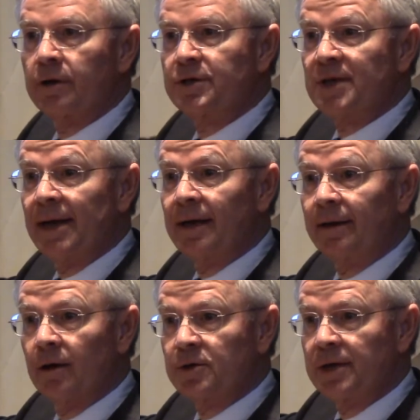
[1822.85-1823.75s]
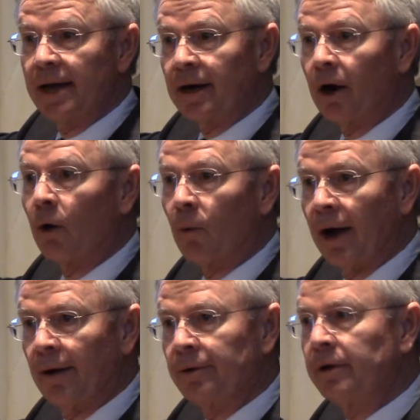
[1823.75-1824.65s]
sending those data
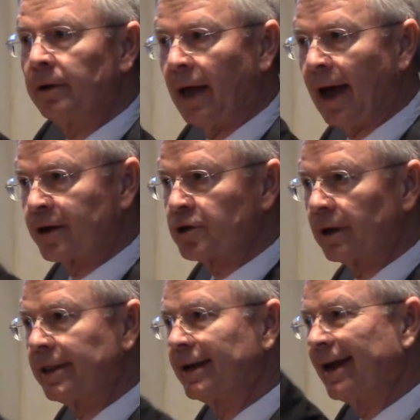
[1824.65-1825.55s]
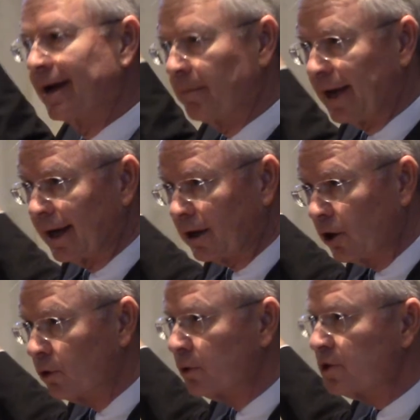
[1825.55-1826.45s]
around, actually the data being
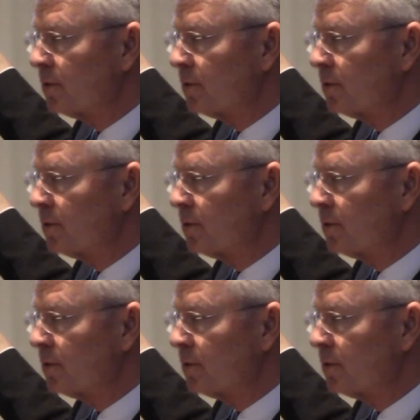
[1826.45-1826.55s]
used